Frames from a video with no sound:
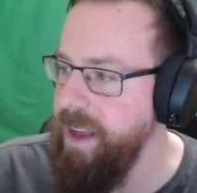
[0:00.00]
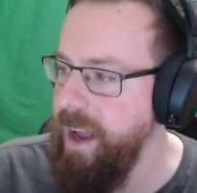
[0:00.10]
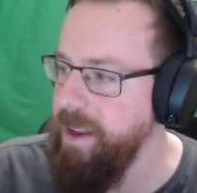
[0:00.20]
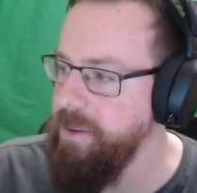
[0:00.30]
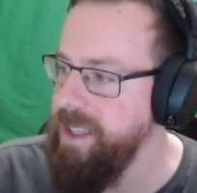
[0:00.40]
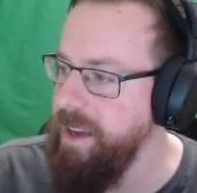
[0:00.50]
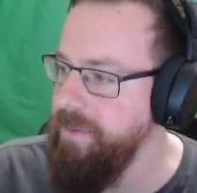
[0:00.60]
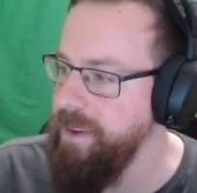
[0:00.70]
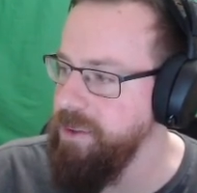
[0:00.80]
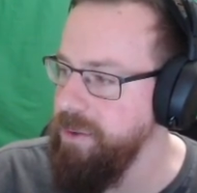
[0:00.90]
I use that
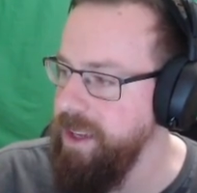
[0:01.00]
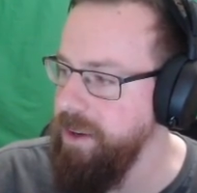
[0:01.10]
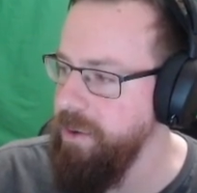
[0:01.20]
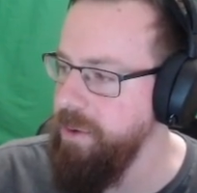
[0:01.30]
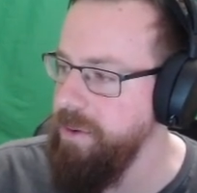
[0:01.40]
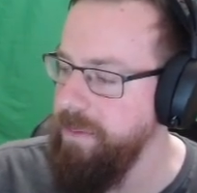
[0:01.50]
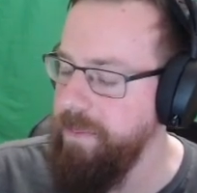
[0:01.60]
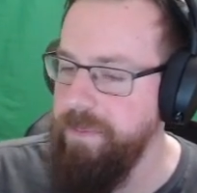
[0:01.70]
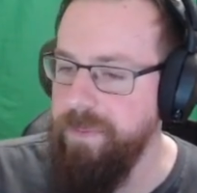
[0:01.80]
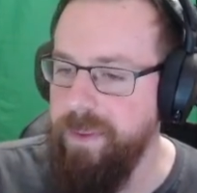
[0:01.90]
visual cue
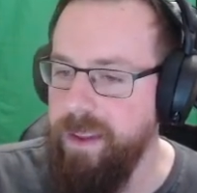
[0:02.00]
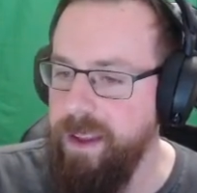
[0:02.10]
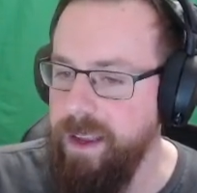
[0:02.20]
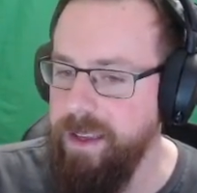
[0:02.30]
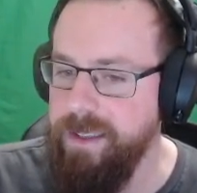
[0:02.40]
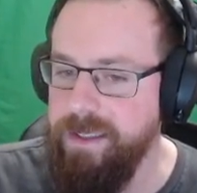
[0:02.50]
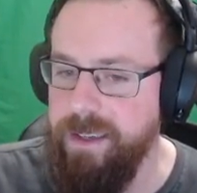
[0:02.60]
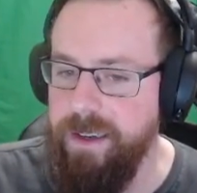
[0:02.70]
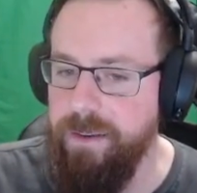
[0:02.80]
is